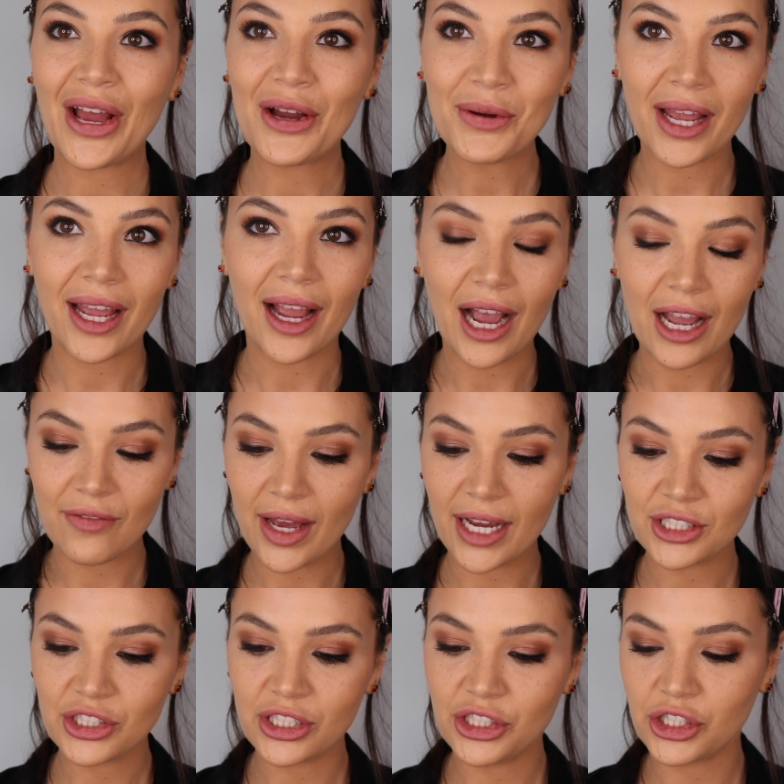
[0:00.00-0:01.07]
Okay, I've
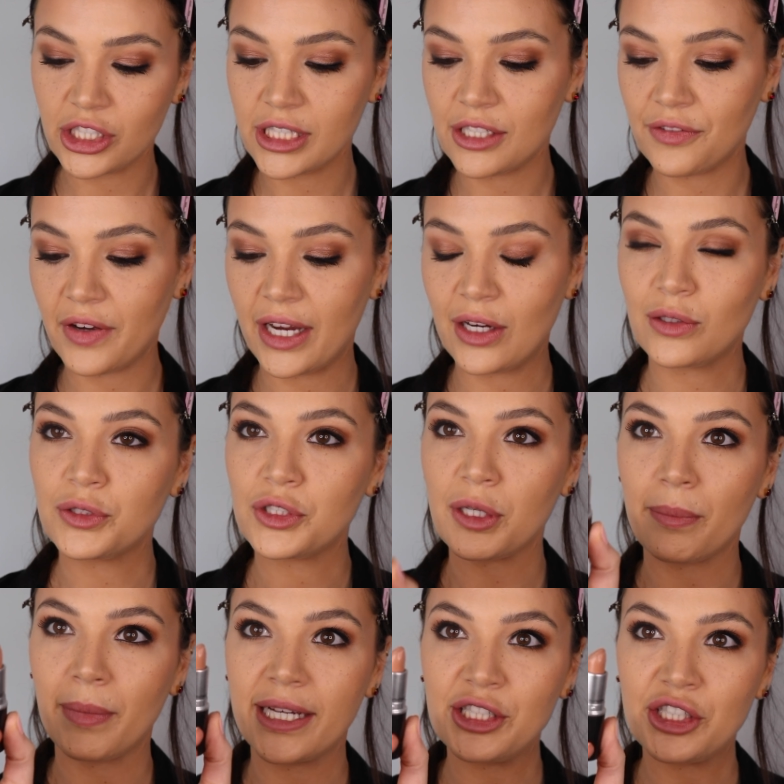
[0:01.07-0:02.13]
actually just found
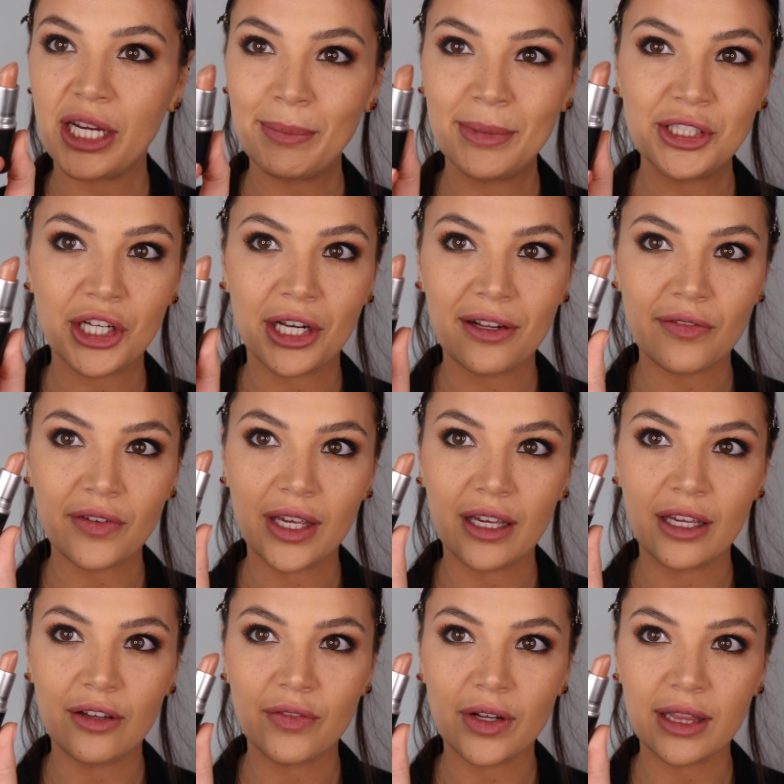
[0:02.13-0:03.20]
my Jamie
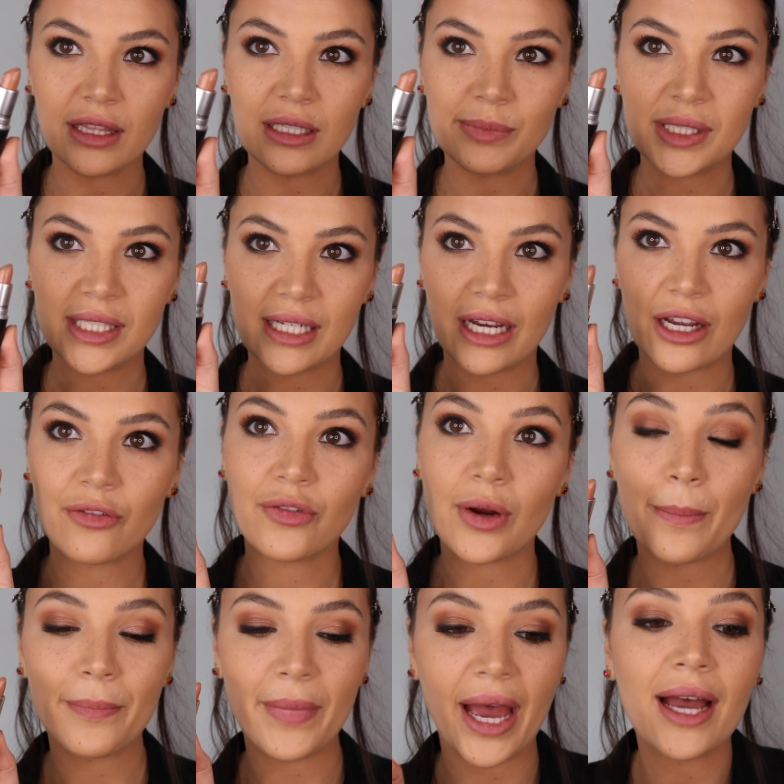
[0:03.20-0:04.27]
Genevieve lipstick
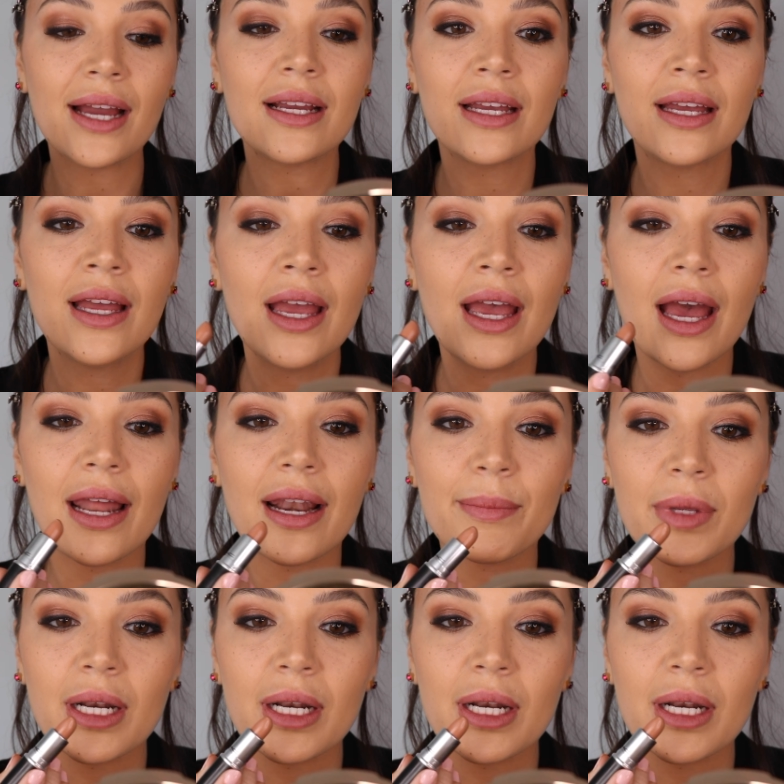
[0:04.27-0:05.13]
from MAC, and I'm